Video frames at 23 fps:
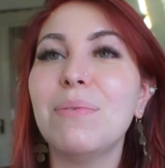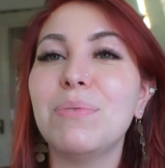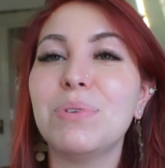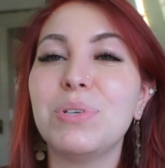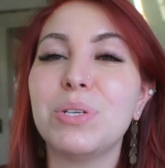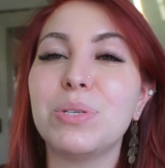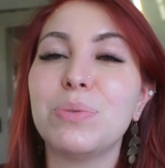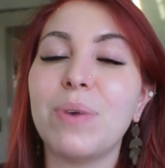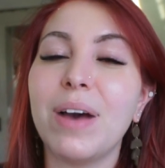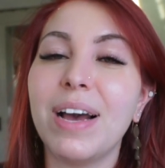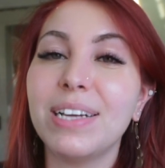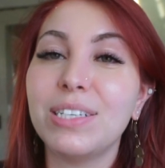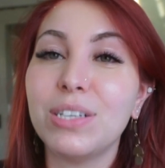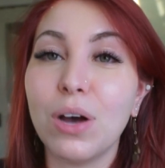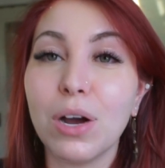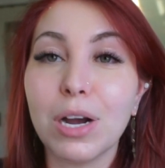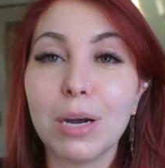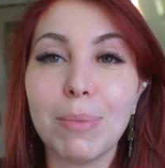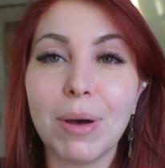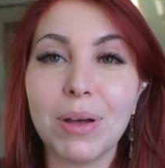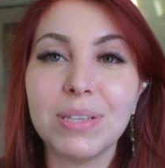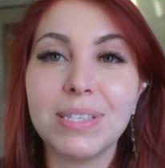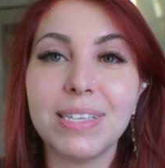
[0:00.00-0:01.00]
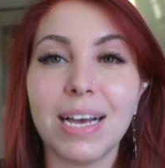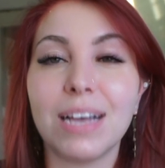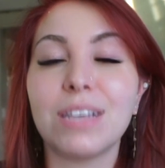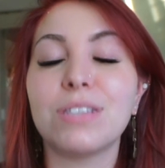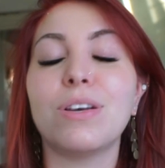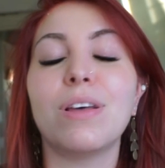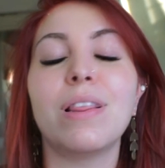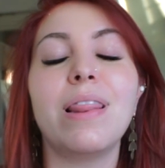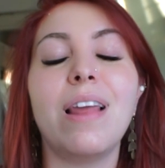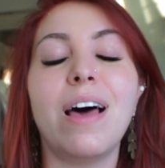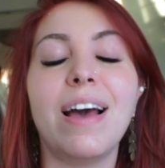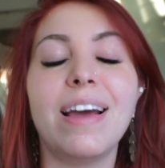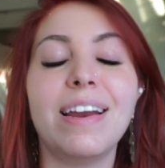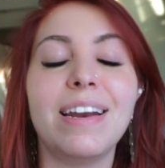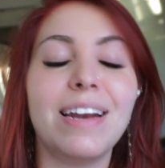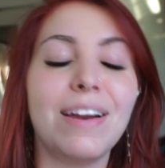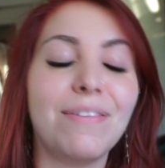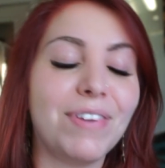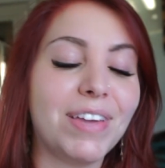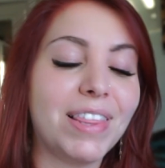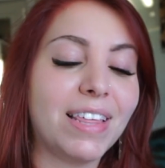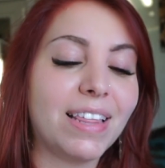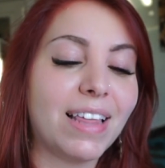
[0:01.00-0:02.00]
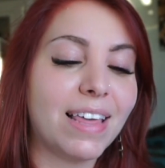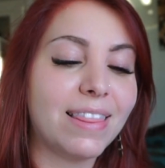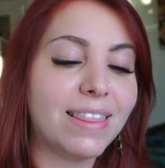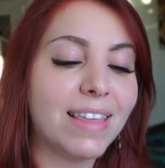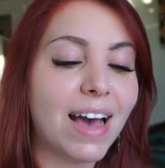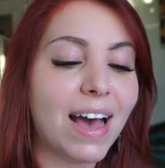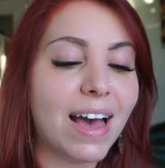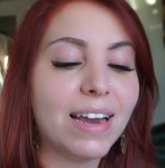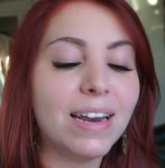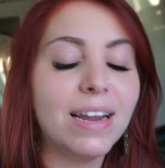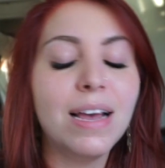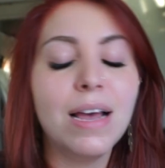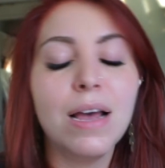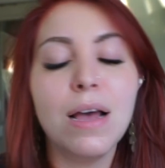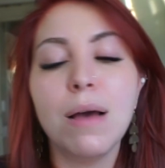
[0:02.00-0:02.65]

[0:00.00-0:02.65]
which is why I talk about sex online and everything like that.